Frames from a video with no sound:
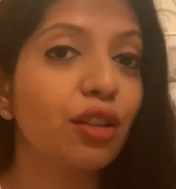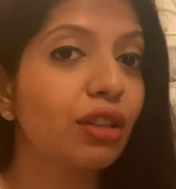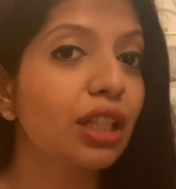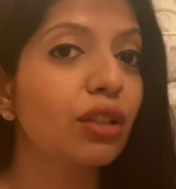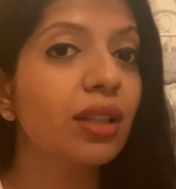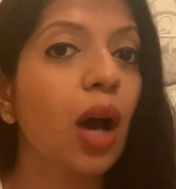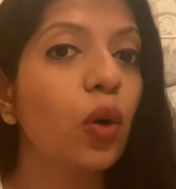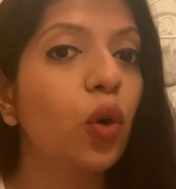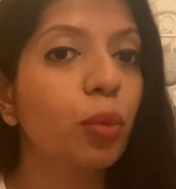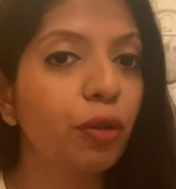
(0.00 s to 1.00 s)
you need to
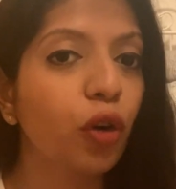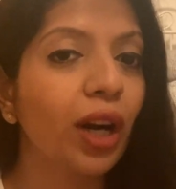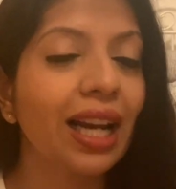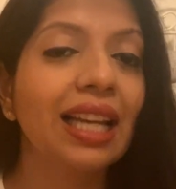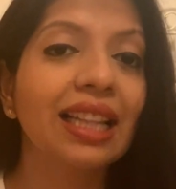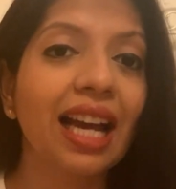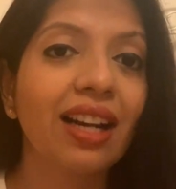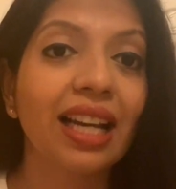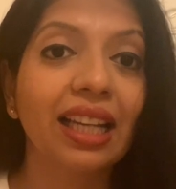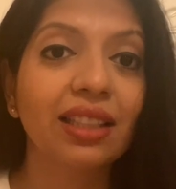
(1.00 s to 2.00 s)
download before heading there
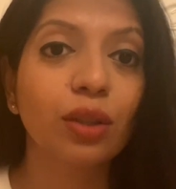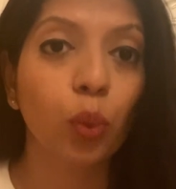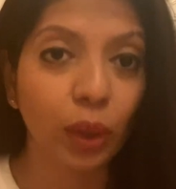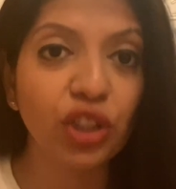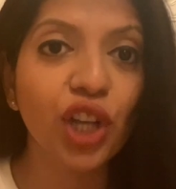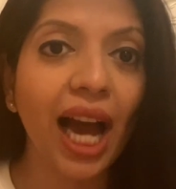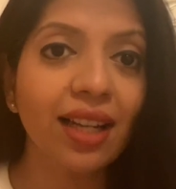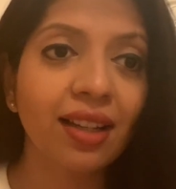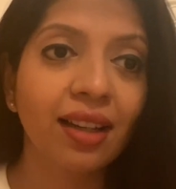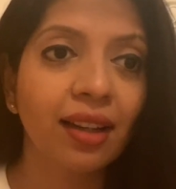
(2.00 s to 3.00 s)
is
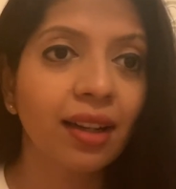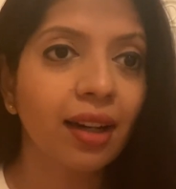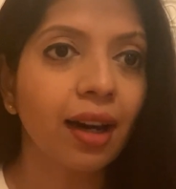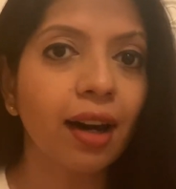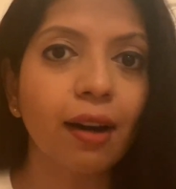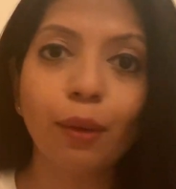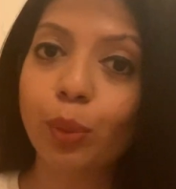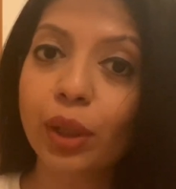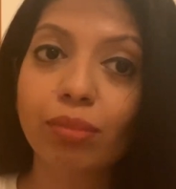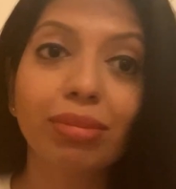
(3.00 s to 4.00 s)
WeChat.
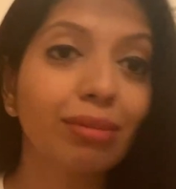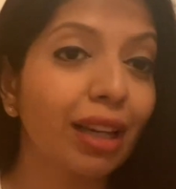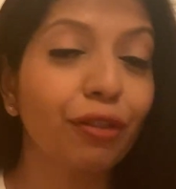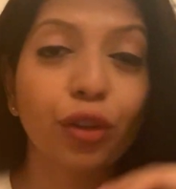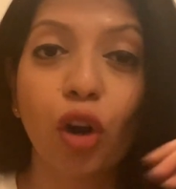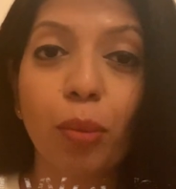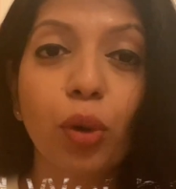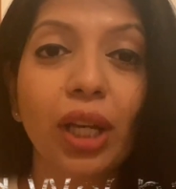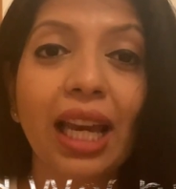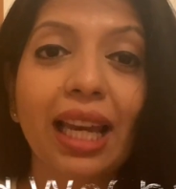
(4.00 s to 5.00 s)
If you're
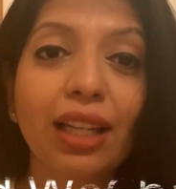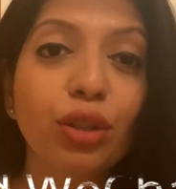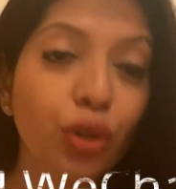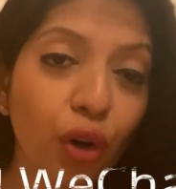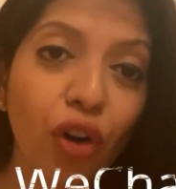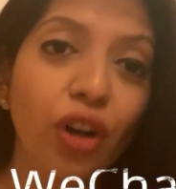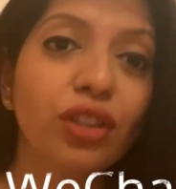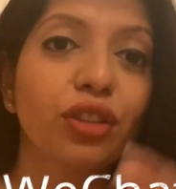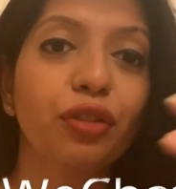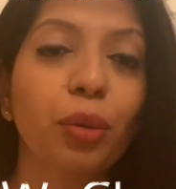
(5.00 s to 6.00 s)
booking in
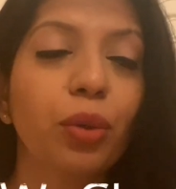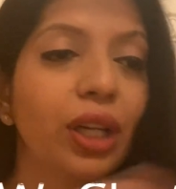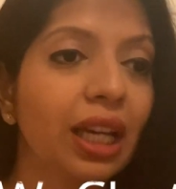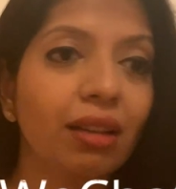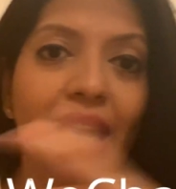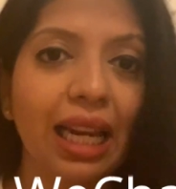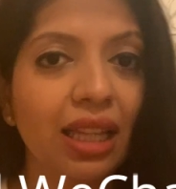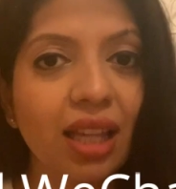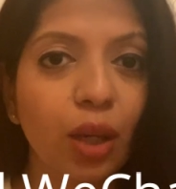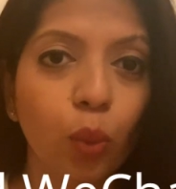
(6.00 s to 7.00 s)
tours, if you're booking
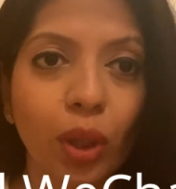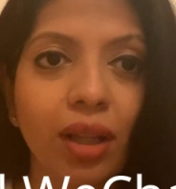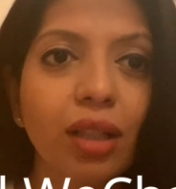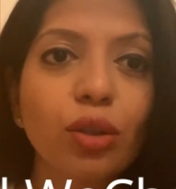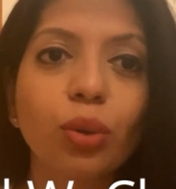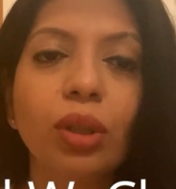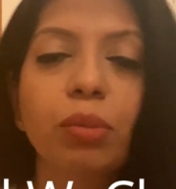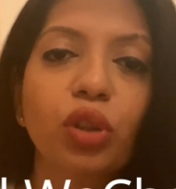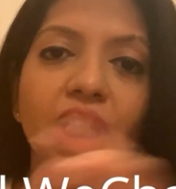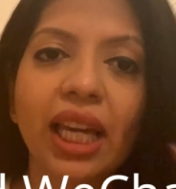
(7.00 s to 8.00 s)
anything within to
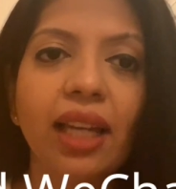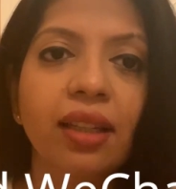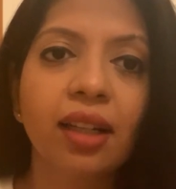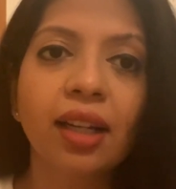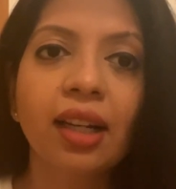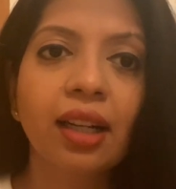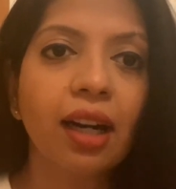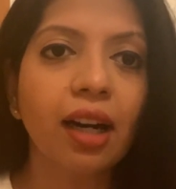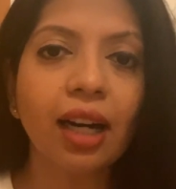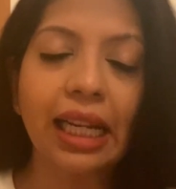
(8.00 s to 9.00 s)
communicate
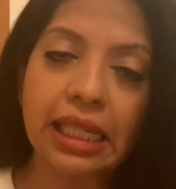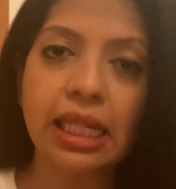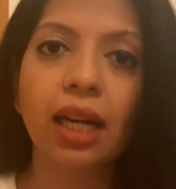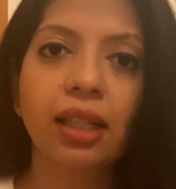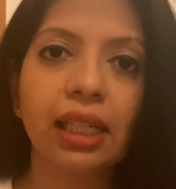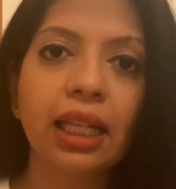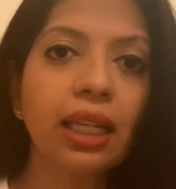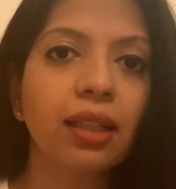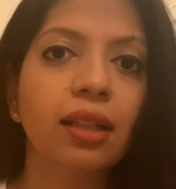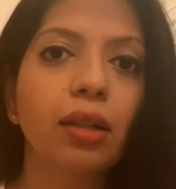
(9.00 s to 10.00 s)

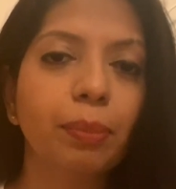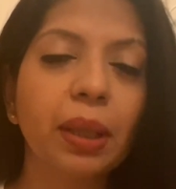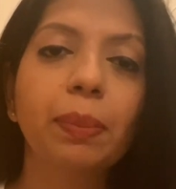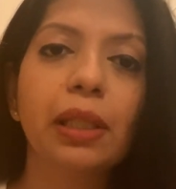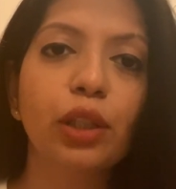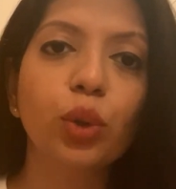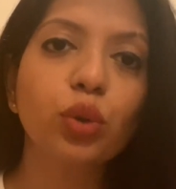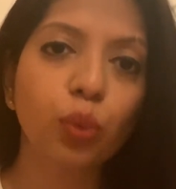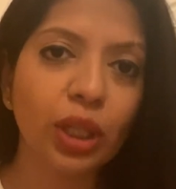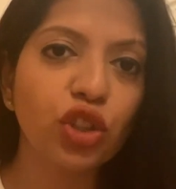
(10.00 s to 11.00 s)
internally, people
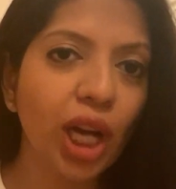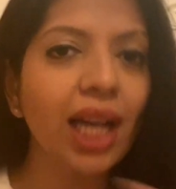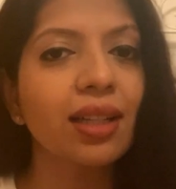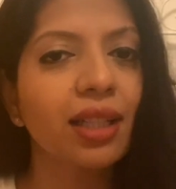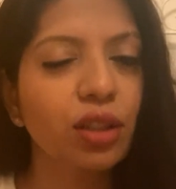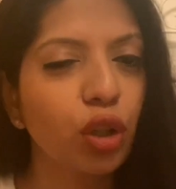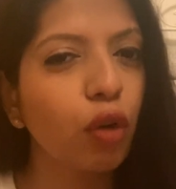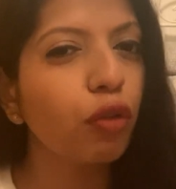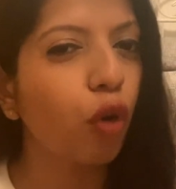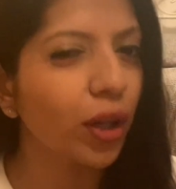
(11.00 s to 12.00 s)
use WeChat instead
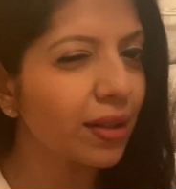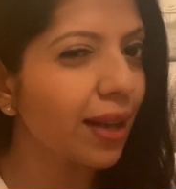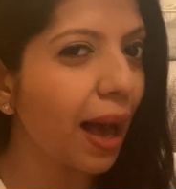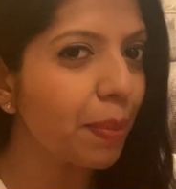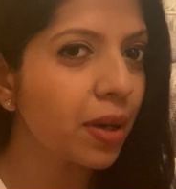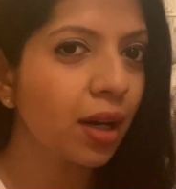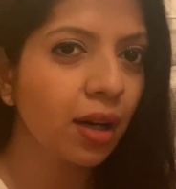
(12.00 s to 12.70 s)
of WhatsApp.